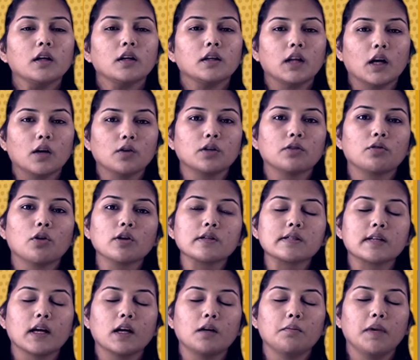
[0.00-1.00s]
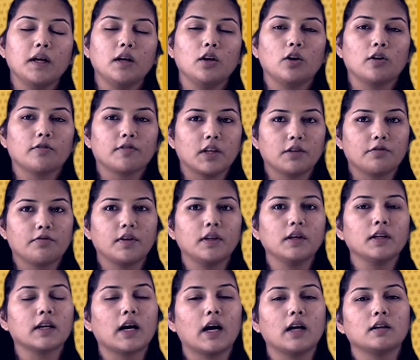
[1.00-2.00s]
Now the rocks can be of
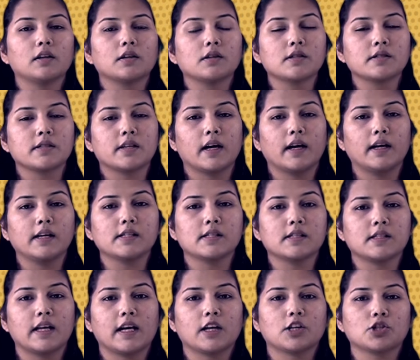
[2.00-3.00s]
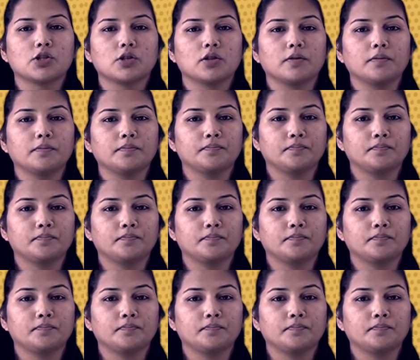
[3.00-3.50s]
different color, size, texture.